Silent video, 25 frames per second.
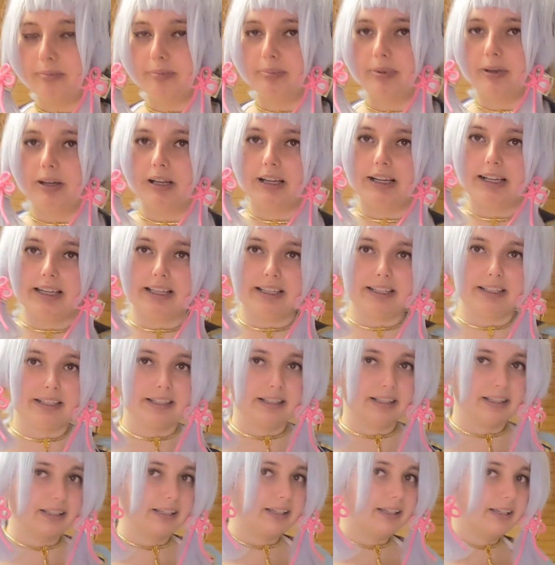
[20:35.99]
but
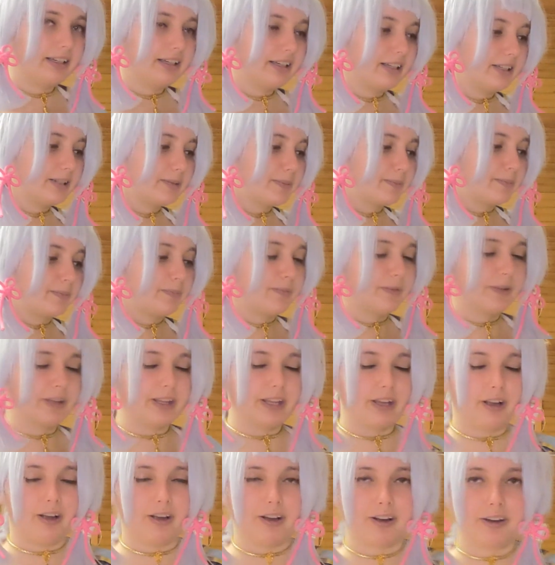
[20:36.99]
it's
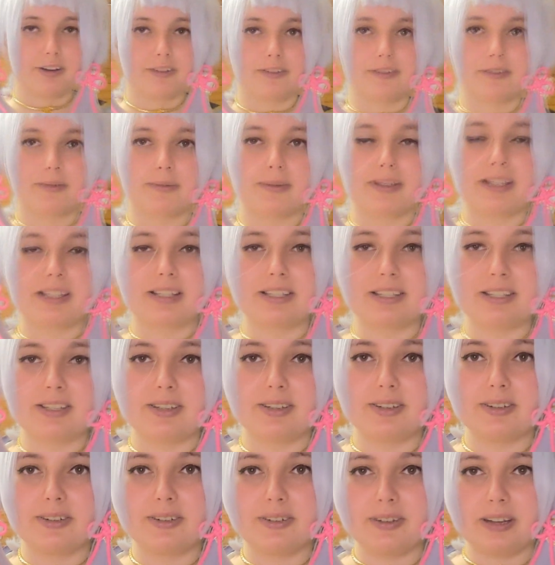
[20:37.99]
really hard for me
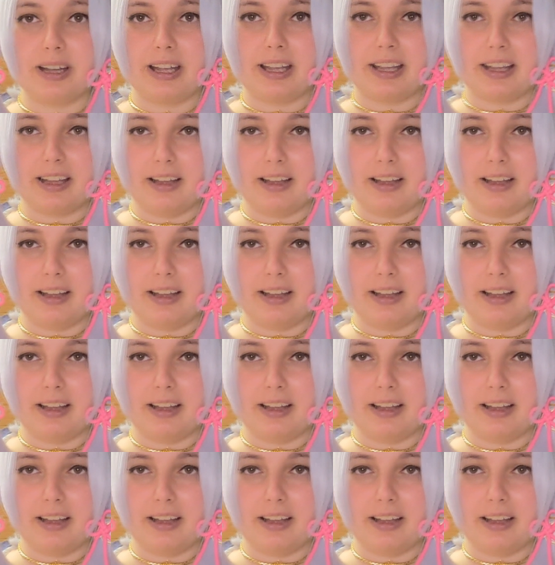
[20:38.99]
to.